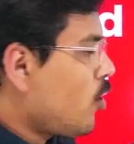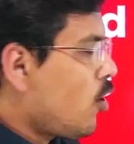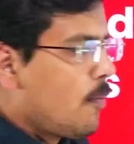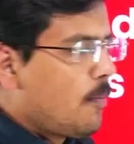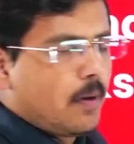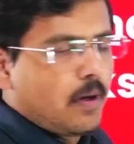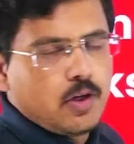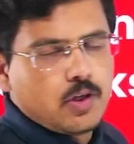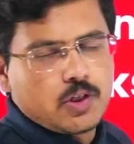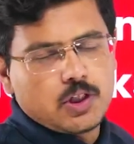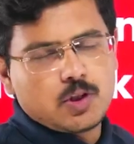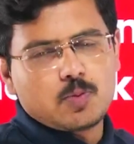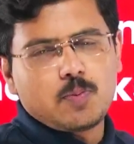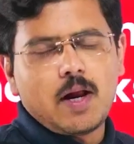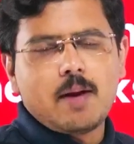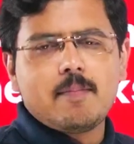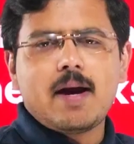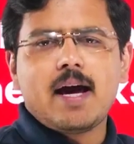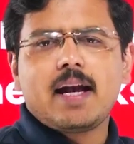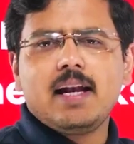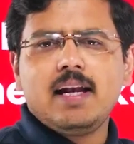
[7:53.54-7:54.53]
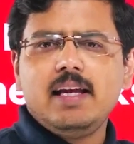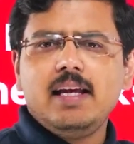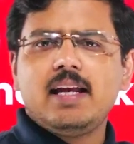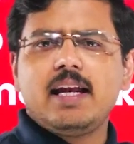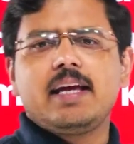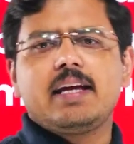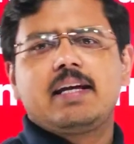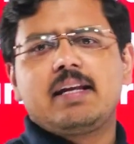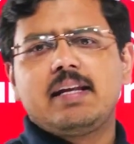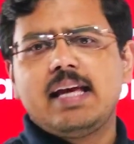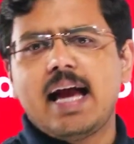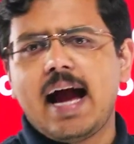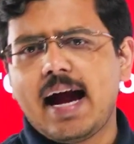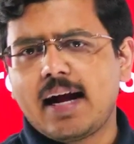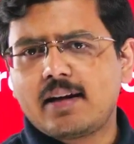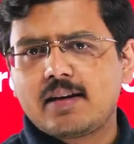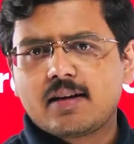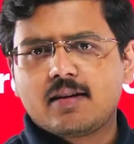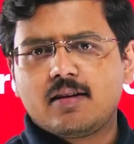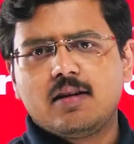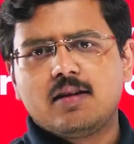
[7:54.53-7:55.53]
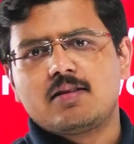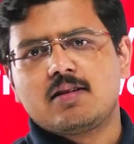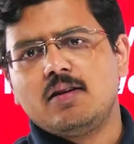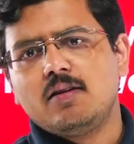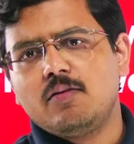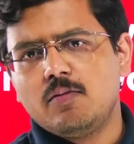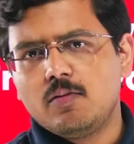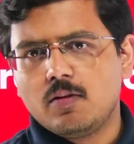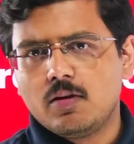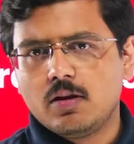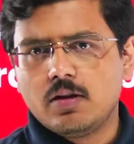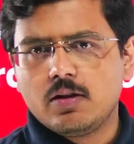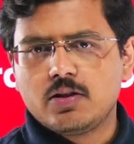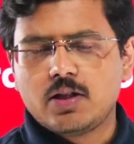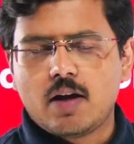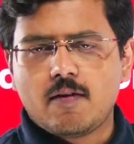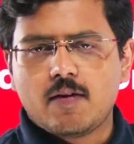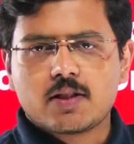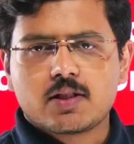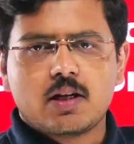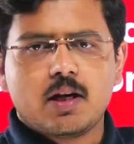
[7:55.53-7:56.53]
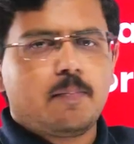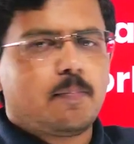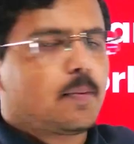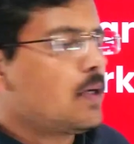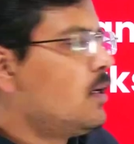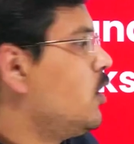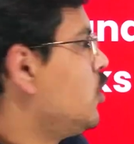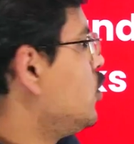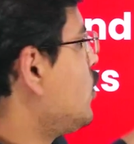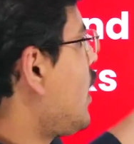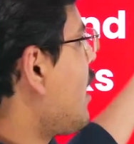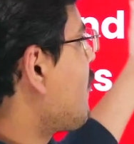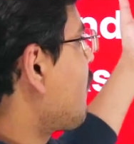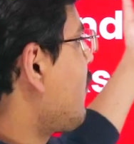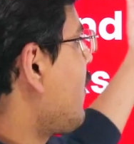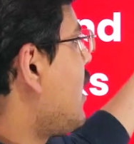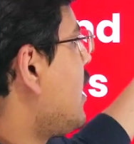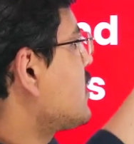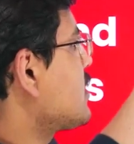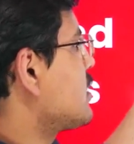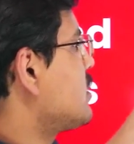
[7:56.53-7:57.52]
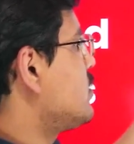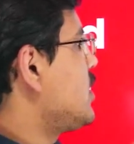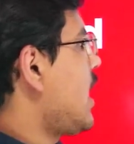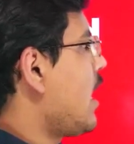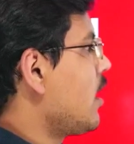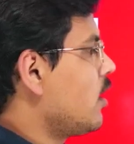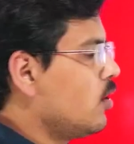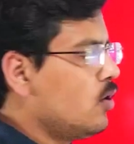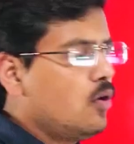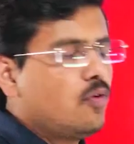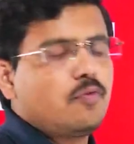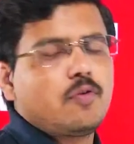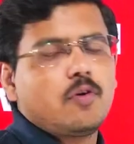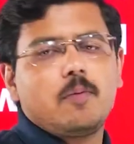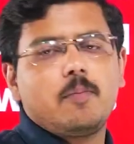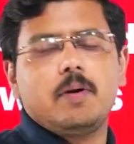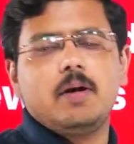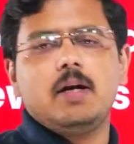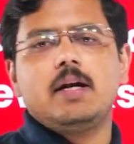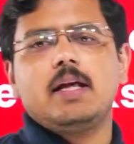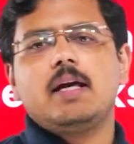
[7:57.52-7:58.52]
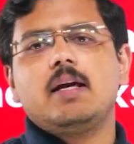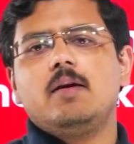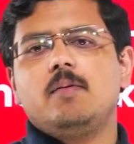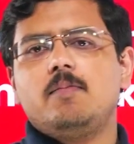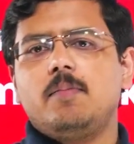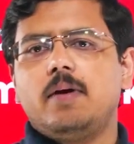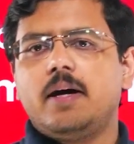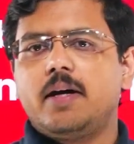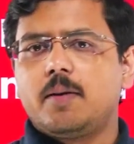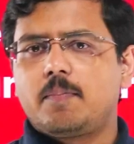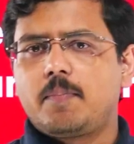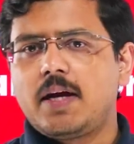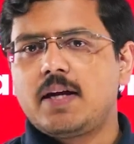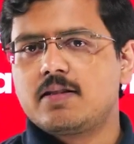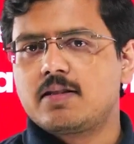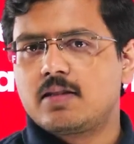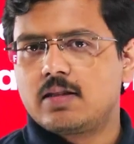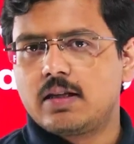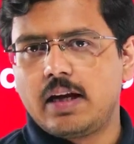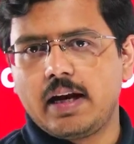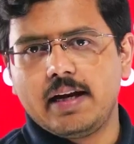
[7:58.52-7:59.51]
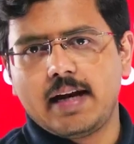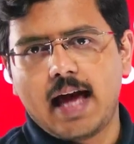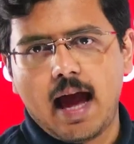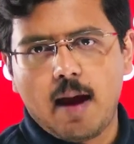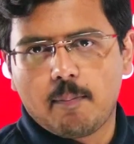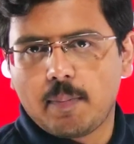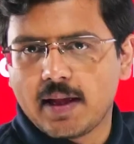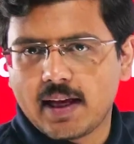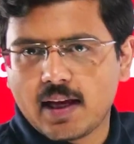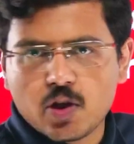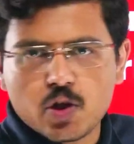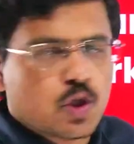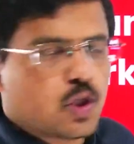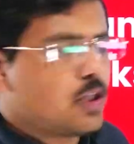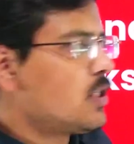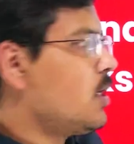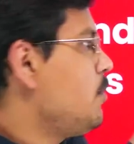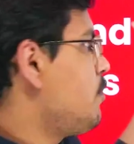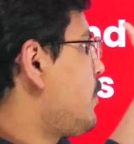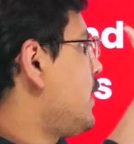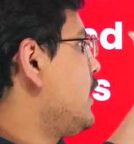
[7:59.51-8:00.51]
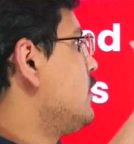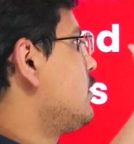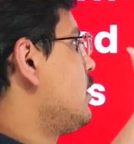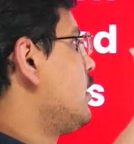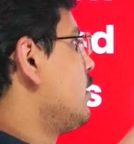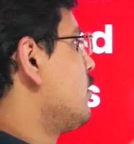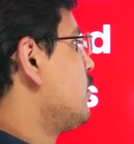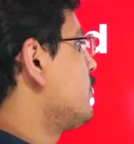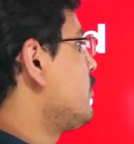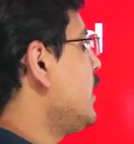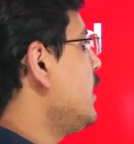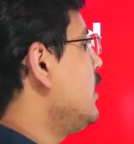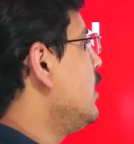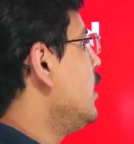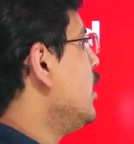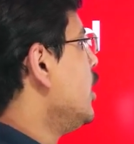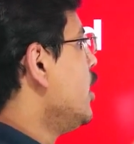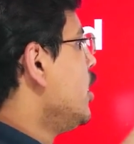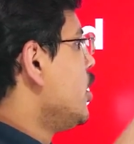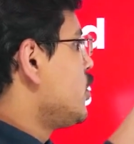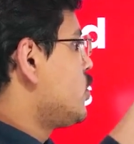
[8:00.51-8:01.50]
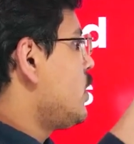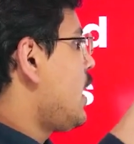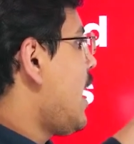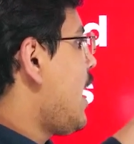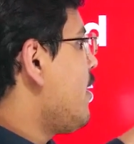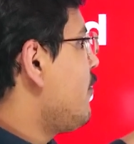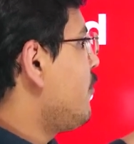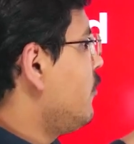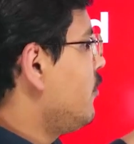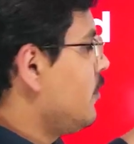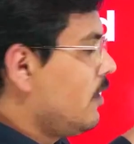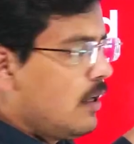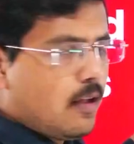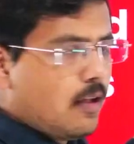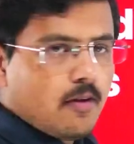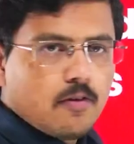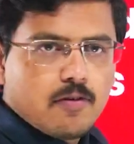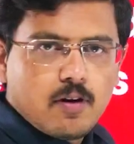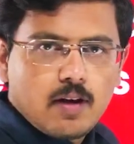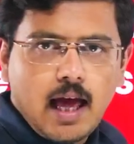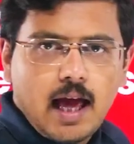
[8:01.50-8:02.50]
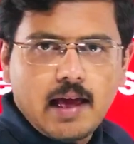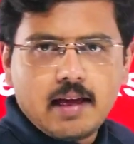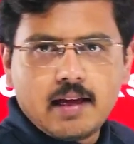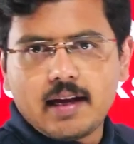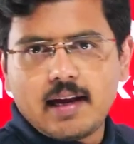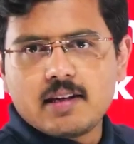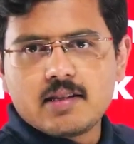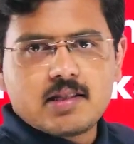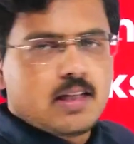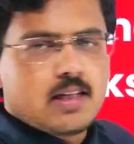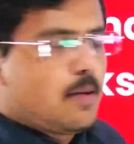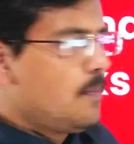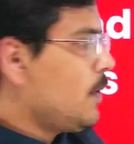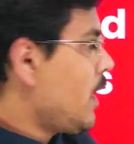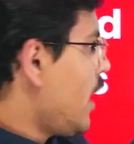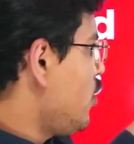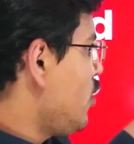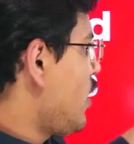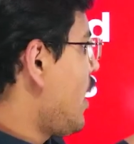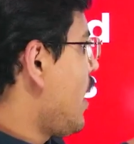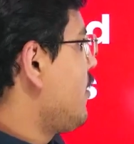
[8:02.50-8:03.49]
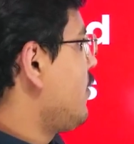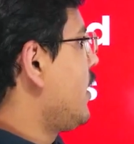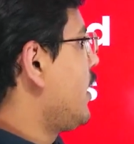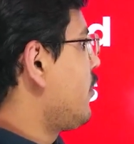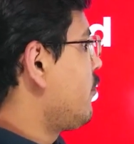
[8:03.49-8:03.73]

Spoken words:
operations, primarily like React is in JavaScript. You have Flask, Django for building enterprise-grade applications in Python, fine? So you have like REST API, you have here